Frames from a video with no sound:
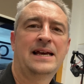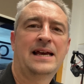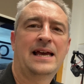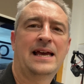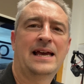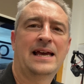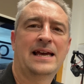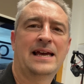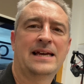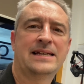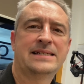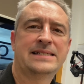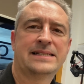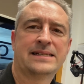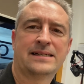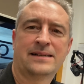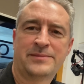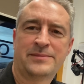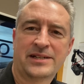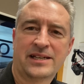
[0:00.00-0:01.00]
and
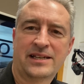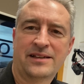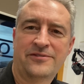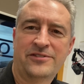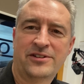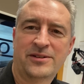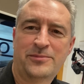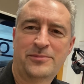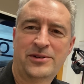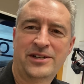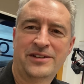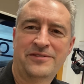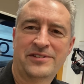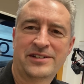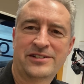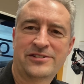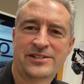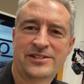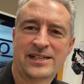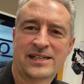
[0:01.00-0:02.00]
I'm going to give you a brief
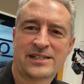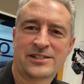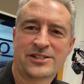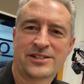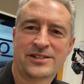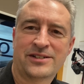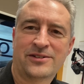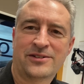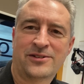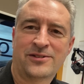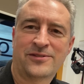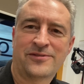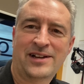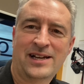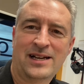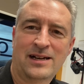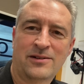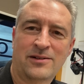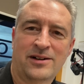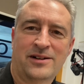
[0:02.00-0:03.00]
introduction of
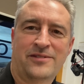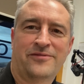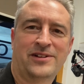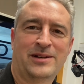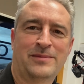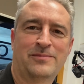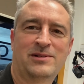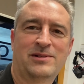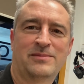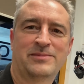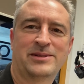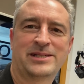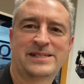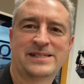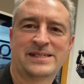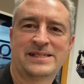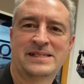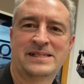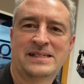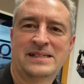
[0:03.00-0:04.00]
how I've
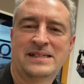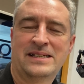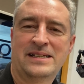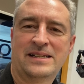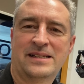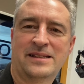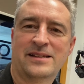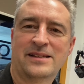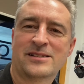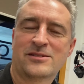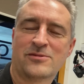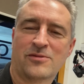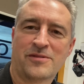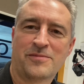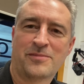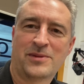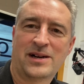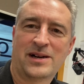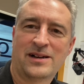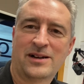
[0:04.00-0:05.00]
implemented this with
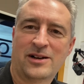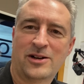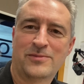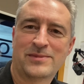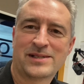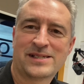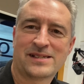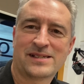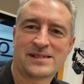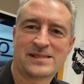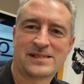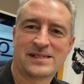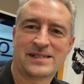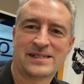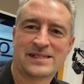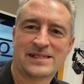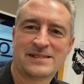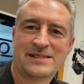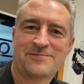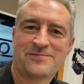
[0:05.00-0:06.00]
my Home
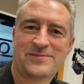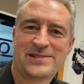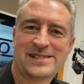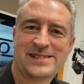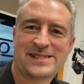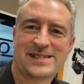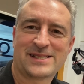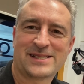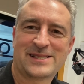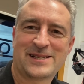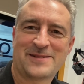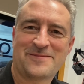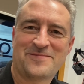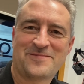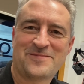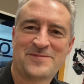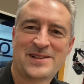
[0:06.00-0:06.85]
Assistant system.